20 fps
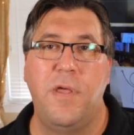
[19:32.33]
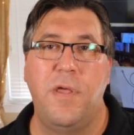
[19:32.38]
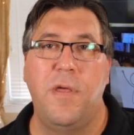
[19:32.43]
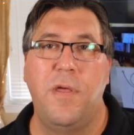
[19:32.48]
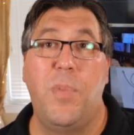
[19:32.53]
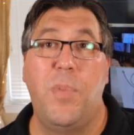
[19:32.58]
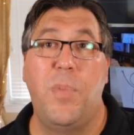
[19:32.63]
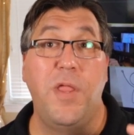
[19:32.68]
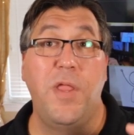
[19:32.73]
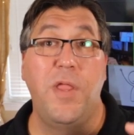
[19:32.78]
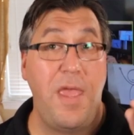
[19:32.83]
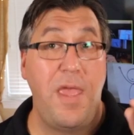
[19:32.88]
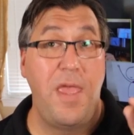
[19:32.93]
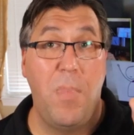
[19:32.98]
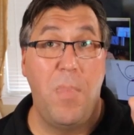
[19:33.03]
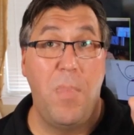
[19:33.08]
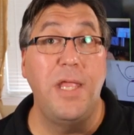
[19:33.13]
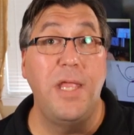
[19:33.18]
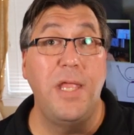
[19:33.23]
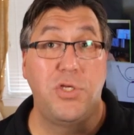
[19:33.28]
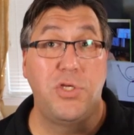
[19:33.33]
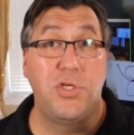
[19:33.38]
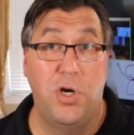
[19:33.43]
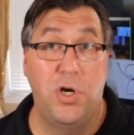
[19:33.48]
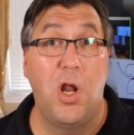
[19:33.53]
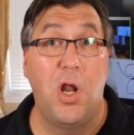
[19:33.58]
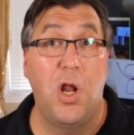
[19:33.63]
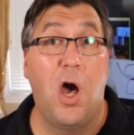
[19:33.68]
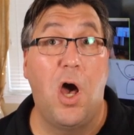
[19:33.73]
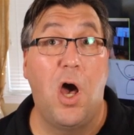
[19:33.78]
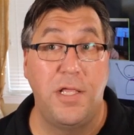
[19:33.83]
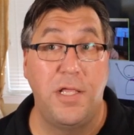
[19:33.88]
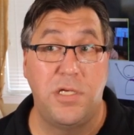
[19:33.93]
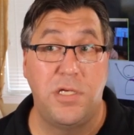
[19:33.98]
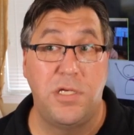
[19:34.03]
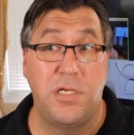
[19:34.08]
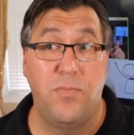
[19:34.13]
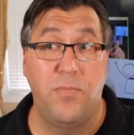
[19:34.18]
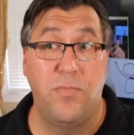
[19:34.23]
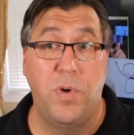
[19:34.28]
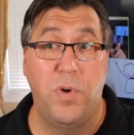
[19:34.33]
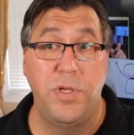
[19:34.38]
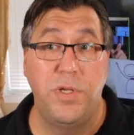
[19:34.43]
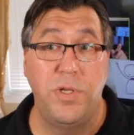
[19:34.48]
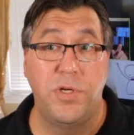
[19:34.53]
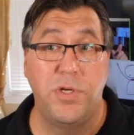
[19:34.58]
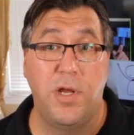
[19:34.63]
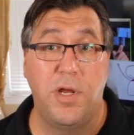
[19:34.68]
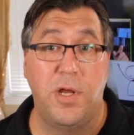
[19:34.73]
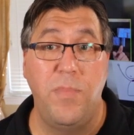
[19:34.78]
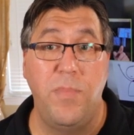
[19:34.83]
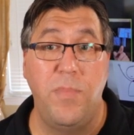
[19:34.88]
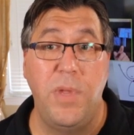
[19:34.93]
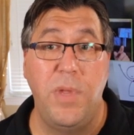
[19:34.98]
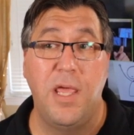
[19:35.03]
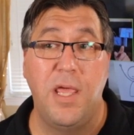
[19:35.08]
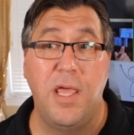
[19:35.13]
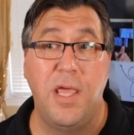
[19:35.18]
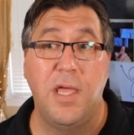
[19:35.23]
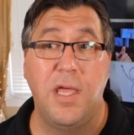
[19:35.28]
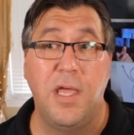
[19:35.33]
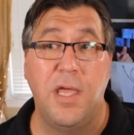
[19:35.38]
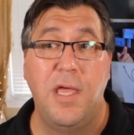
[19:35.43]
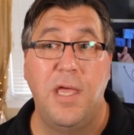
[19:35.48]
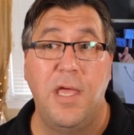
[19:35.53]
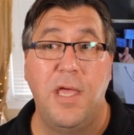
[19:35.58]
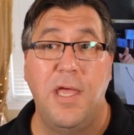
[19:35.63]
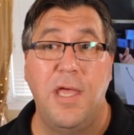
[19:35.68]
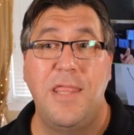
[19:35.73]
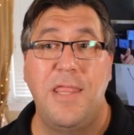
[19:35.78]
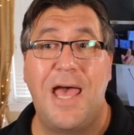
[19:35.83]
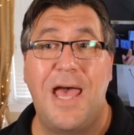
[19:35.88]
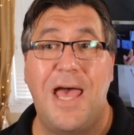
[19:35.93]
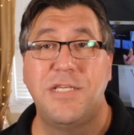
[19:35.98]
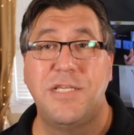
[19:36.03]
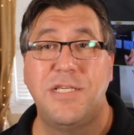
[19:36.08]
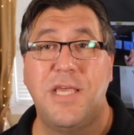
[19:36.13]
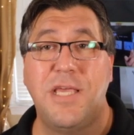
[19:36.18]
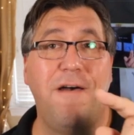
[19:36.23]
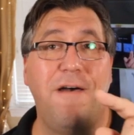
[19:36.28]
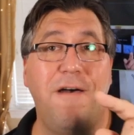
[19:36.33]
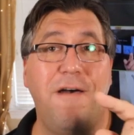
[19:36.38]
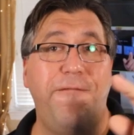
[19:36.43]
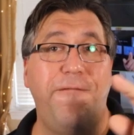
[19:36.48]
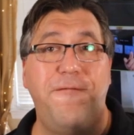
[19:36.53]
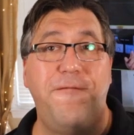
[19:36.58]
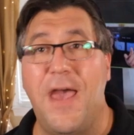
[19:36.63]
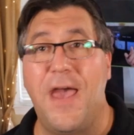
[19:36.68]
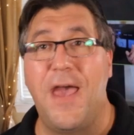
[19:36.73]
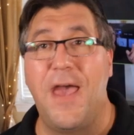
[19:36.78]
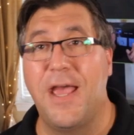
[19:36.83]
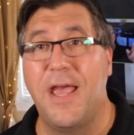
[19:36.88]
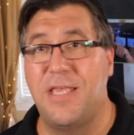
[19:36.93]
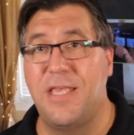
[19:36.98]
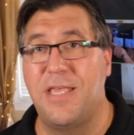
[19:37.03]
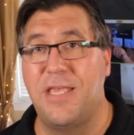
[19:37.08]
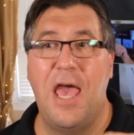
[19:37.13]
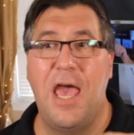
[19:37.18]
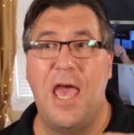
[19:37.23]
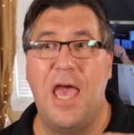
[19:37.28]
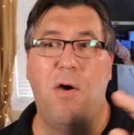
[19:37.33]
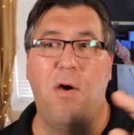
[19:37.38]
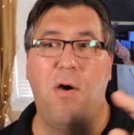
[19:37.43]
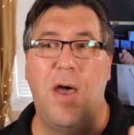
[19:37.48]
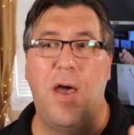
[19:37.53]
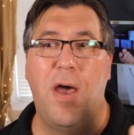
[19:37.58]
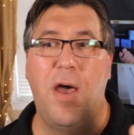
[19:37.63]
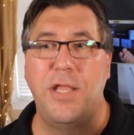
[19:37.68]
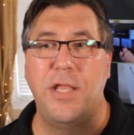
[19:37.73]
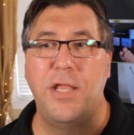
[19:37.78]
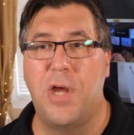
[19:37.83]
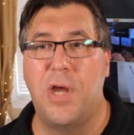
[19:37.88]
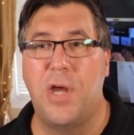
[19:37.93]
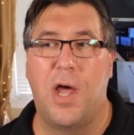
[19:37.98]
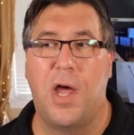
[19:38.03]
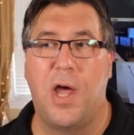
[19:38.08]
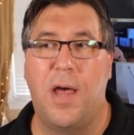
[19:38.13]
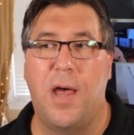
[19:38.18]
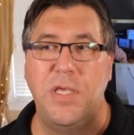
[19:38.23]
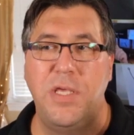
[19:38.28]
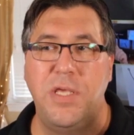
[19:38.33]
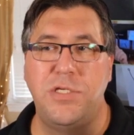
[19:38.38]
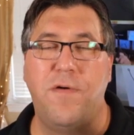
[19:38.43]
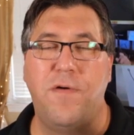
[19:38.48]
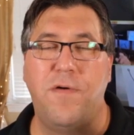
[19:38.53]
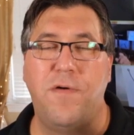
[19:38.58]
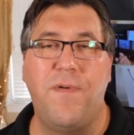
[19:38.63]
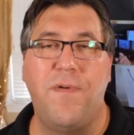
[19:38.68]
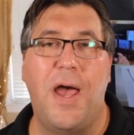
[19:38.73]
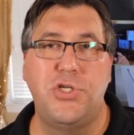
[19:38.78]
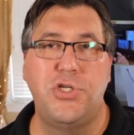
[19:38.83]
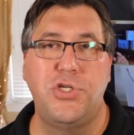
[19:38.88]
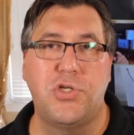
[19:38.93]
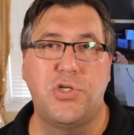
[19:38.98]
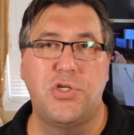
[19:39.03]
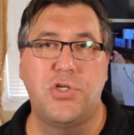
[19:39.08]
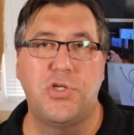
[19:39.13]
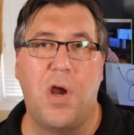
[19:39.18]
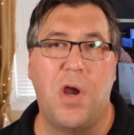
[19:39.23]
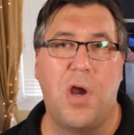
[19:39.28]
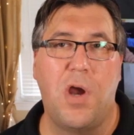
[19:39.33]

but they might turn it on at some point during the meeting, that's going to affect how I drag and drop these. So if I try